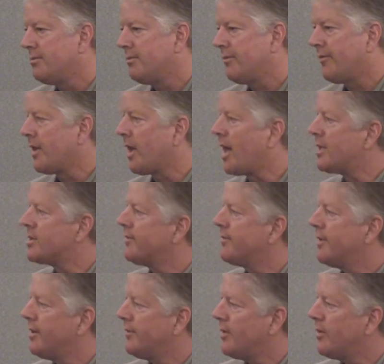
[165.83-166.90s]

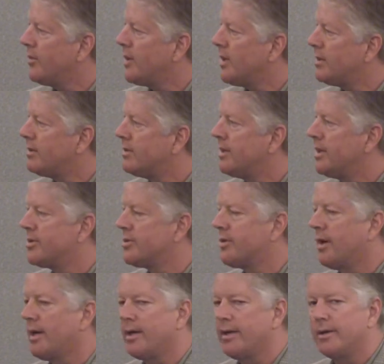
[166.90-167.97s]
philosophy, if you will, and
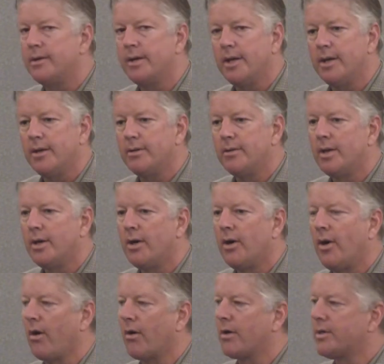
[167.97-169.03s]
try and
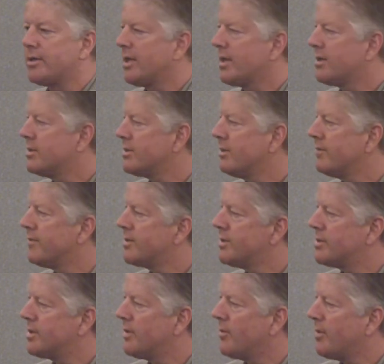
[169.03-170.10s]
architect the
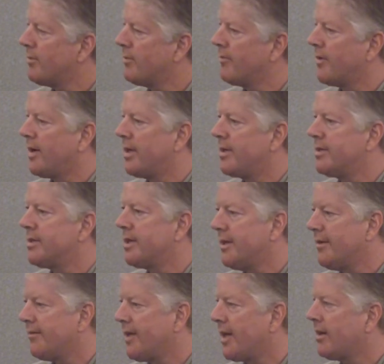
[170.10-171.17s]
services that we provide to
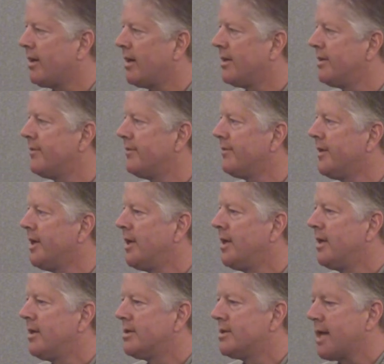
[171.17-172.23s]
give that kind of
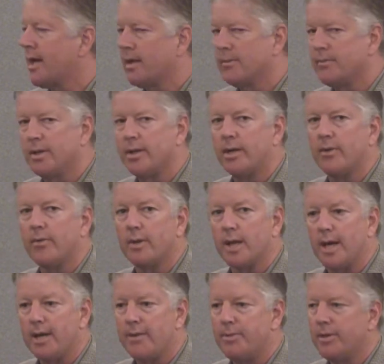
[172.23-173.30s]
scalability,
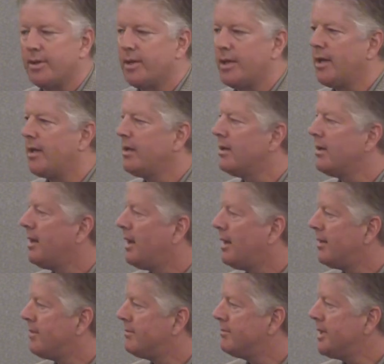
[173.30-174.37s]
reliability,
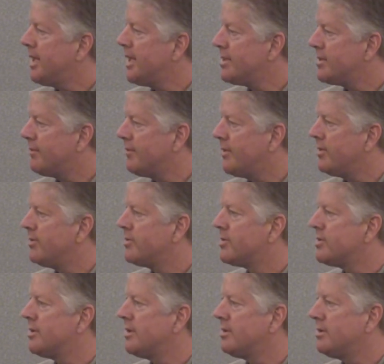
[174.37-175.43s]
ease of
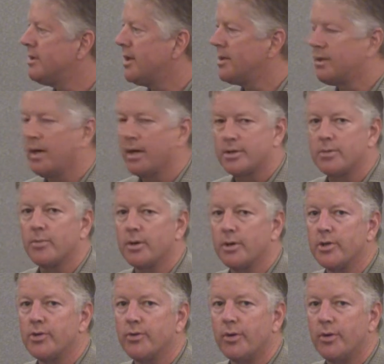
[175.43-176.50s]
use, and customer
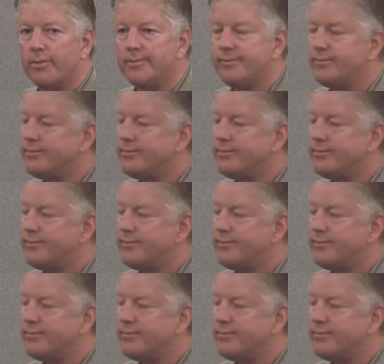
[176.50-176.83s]
control.